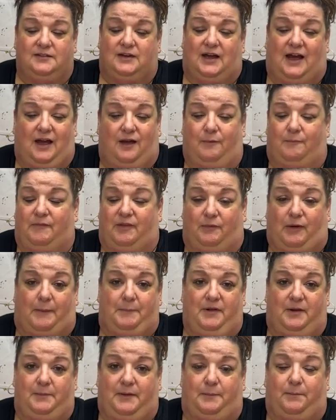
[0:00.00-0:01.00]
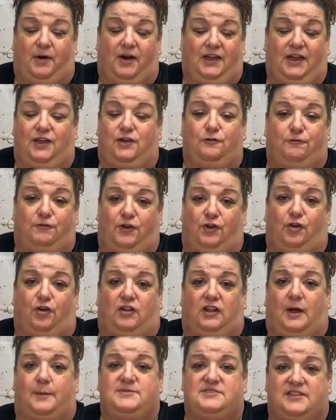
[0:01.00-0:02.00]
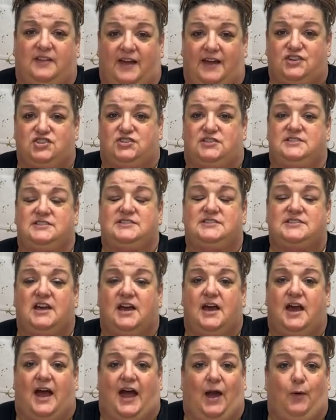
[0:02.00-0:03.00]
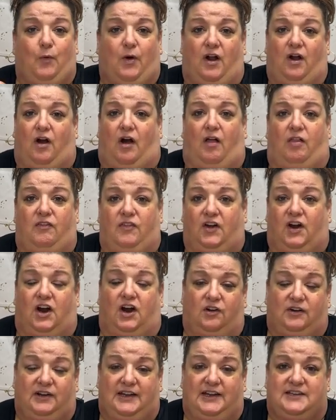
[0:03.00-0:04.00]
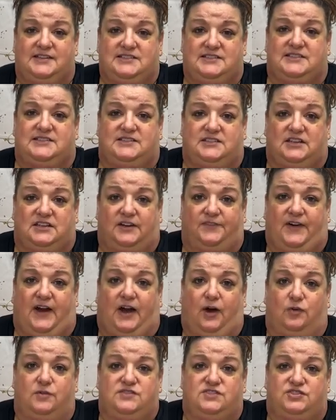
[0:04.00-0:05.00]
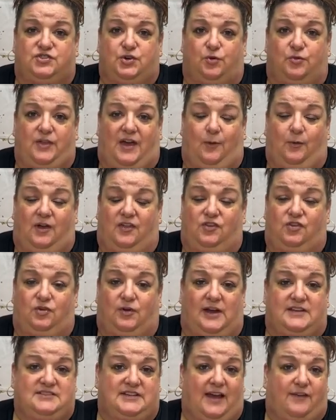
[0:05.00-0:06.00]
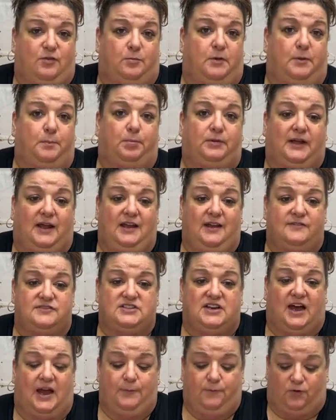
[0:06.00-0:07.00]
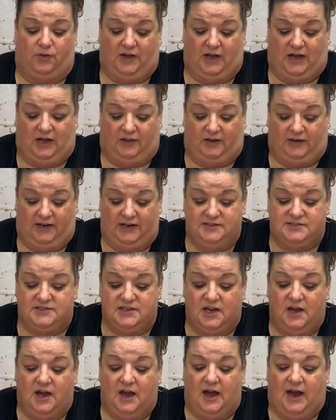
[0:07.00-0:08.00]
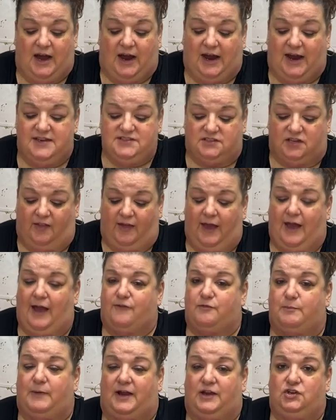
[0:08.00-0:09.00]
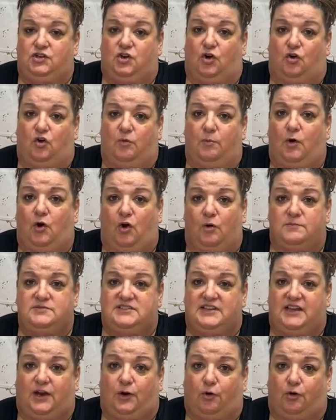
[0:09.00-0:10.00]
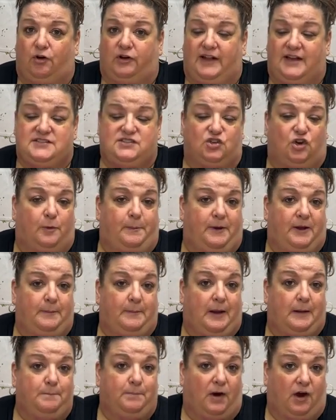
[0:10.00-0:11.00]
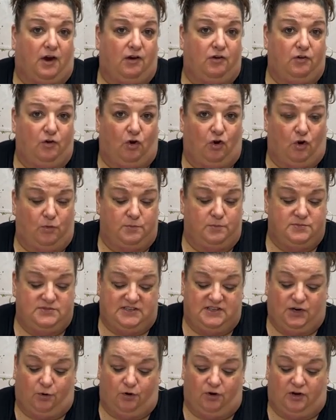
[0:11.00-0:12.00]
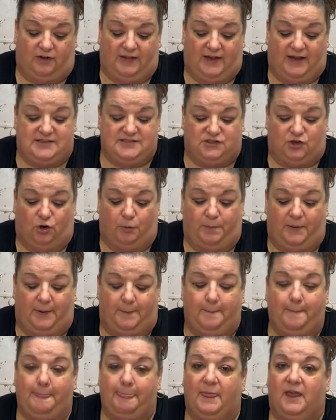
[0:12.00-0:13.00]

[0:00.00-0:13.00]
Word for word: I'm, I'm going to be bugging you for your club selections. I want all of the card kits and stuff out so that way you guys have them in plenty of time for the holidays. I still have my gnome home decor class open, my barn home decor class open.